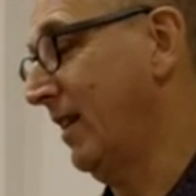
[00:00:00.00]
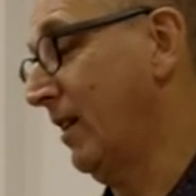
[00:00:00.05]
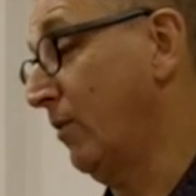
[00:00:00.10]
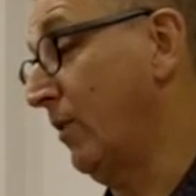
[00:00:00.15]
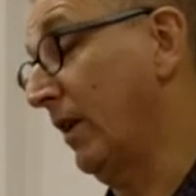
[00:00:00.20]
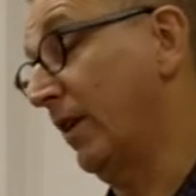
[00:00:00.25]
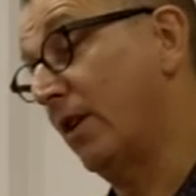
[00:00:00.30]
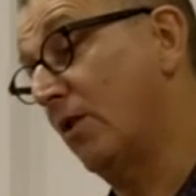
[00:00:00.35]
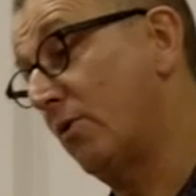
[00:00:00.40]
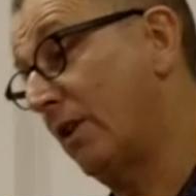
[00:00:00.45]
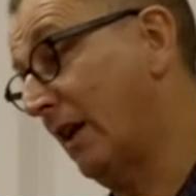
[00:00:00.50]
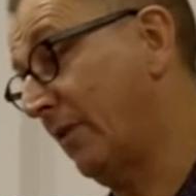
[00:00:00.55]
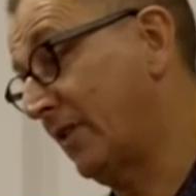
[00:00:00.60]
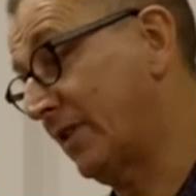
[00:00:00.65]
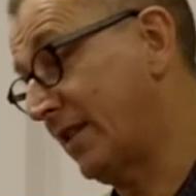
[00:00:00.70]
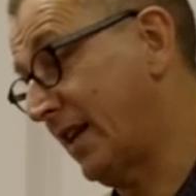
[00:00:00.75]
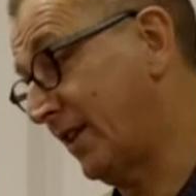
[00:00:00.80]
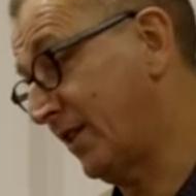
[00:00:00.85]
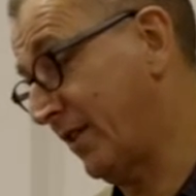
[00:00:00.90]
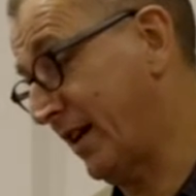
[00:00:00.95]
Well, no one ever
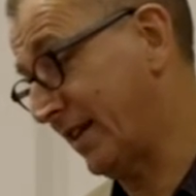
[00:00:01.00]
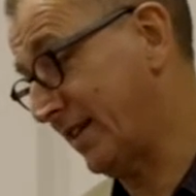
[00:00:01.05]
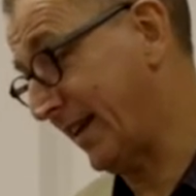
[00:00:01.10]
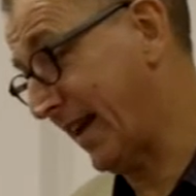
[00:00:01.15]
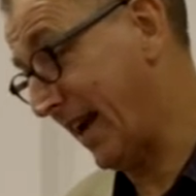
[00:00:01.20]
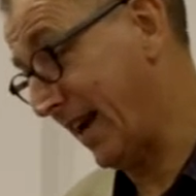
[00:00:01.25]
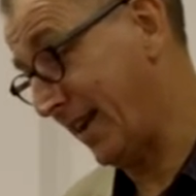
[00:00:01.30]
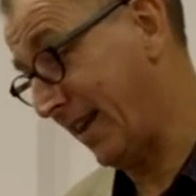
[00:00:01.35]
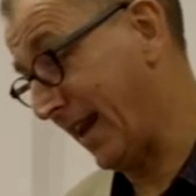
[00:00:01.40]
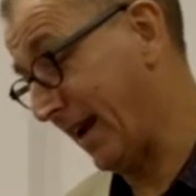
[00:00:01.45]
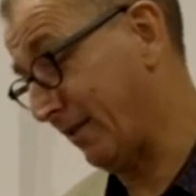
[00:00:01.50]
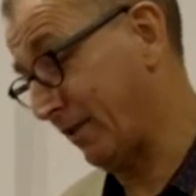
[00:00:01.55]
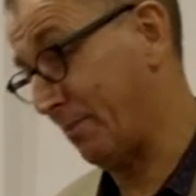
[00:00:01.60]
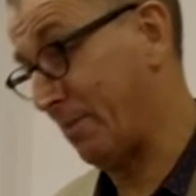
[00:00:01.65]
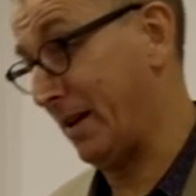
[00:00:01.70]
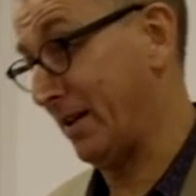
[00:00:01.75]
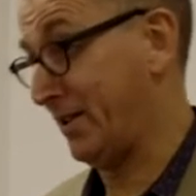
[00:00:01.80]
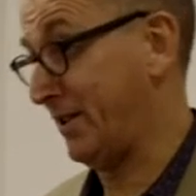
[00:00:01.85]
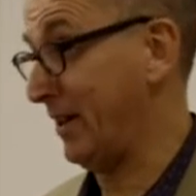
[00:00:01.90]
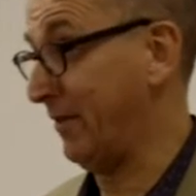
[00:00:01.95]
said you had to get anything out of the
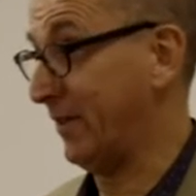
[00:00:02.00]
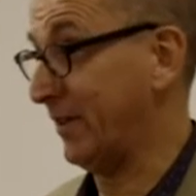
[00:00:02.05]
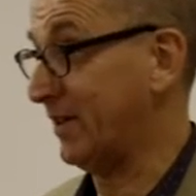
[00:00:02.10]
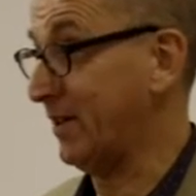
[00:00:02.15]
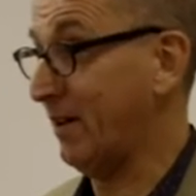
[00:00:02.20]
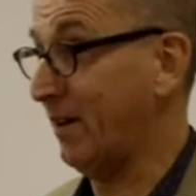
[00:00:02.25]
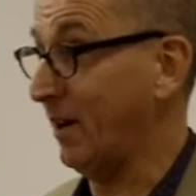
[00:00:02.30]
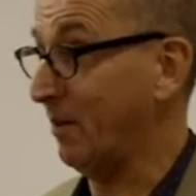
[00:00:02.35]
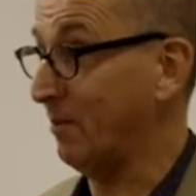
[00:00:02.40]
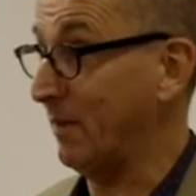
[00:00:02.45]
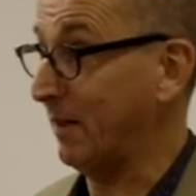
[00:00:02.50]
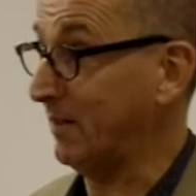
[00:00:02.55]
passage every time.